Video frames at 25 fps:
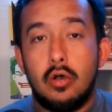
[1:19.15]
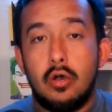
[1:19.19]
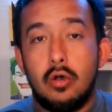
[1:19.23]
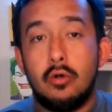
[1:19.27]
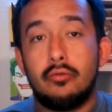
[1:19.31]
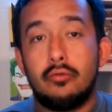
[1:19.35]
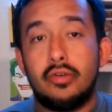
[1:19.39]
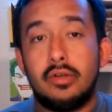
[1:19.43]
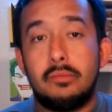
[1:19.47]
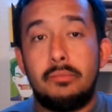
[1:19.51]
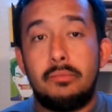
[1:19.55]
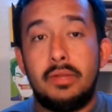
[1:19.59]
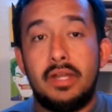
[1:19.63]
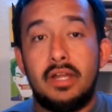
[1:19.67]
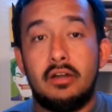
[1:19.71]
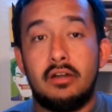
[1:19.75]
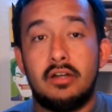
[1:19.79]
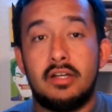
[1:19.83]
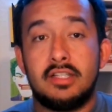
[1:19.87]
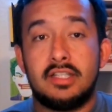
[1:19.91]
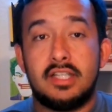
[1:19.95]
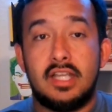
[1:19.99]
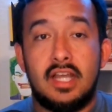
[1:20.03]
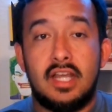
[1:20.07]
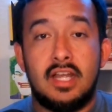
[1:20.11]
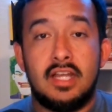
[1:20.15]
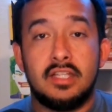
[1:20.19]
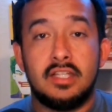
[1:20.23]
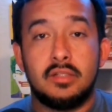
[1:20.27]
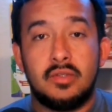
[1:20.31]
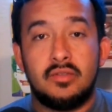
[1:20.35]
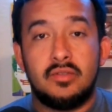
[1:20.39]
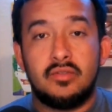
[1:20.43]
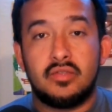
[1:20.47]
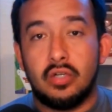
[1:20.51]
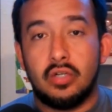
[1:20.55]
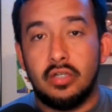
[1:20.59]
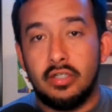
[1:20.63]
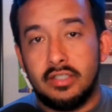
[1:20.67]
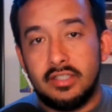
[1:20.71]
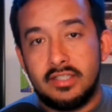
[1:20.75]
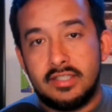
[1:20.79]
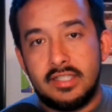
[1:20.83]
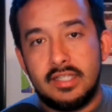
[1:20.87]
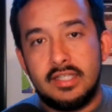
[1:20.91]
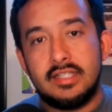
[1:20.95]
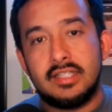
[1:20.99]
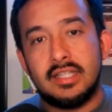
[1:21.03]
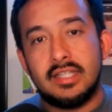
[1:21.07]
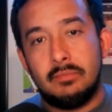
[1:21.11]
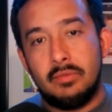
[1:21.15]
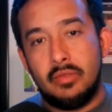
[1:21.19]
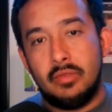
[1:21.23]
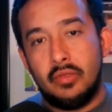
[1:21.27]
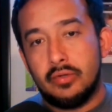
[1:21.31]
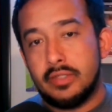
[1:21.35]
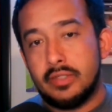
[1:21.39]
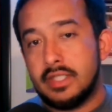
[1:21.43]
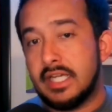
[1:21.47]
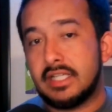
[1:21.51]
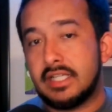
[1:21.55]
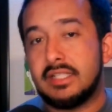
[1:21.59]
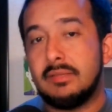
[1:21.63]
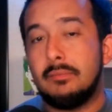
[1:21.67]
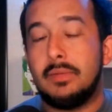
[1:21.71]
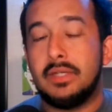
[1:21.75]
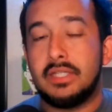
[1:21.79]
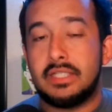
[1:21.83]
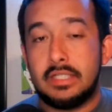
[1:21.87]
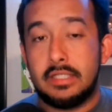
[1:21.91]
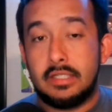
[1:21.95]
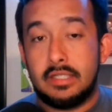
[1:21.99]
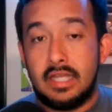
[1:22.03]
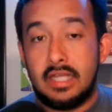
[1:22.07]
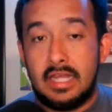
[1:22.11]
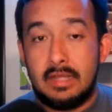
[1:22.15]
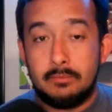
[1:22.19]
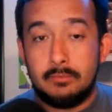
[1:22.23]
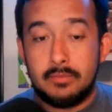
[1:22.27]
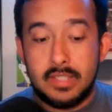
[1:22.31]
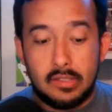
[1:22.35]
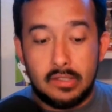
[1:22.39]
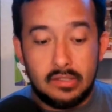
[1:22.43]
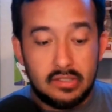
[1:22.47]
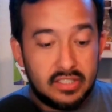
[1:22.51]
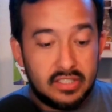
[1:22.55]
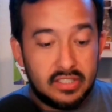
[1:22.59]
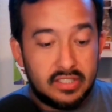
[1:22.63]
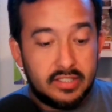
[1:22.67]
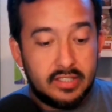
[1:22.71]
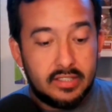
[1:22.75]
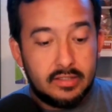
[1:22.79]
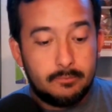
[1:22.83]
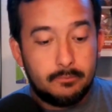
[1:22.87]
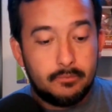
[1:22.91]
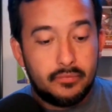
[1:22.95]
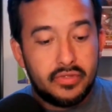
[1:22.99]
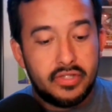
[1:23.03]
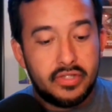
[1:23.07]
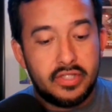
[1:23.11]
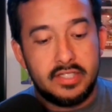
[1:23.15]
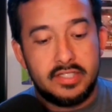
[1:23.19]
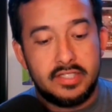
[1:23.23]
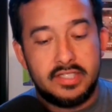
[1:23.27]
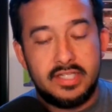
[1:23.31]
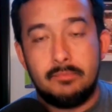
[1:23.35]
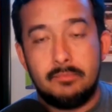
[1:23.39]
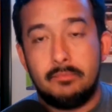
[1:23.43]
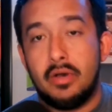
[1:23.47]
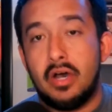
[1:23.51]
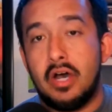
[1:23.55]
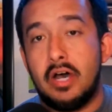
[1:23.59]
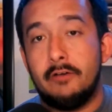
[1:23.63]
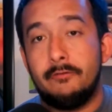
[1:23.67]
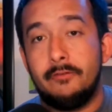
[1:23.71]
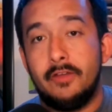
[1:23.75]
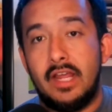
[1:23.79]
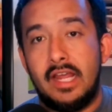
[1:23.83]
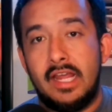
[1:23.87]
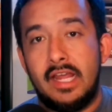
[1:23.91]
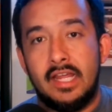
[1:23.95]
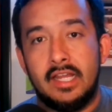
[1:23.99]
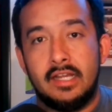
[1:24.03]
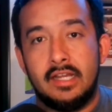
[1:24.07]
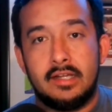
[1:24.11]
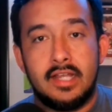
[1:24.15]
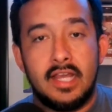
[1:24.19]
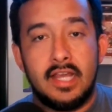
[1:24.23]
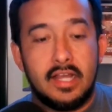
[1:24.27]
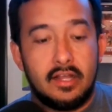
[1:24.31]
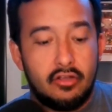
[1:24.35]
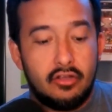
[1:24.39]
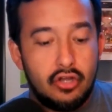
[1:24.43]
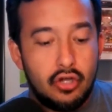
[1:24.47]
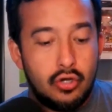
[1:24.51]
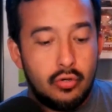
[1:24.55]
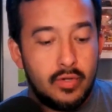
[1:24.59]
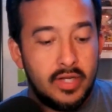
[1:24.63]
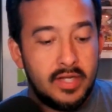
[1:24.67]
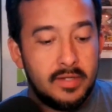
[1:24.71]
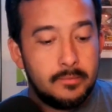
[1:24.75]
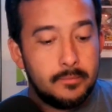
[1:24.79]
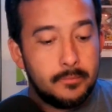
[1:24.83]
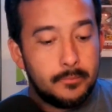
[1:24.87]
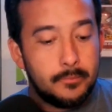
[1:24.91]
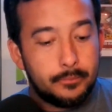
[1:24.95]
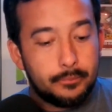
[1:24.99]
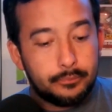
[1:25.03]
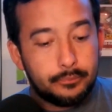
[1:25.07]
over to Paris as we've started to see some of those exhibition games start to tip off and get going.